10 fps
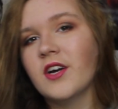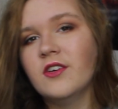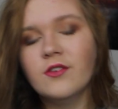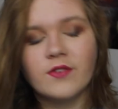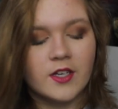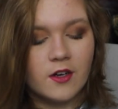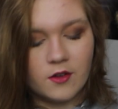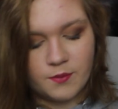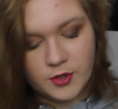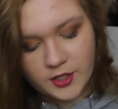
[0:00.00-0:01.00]
I do think
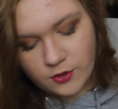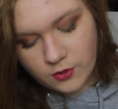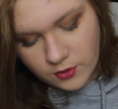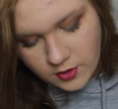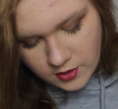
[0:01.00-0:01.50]
looks pretty cool,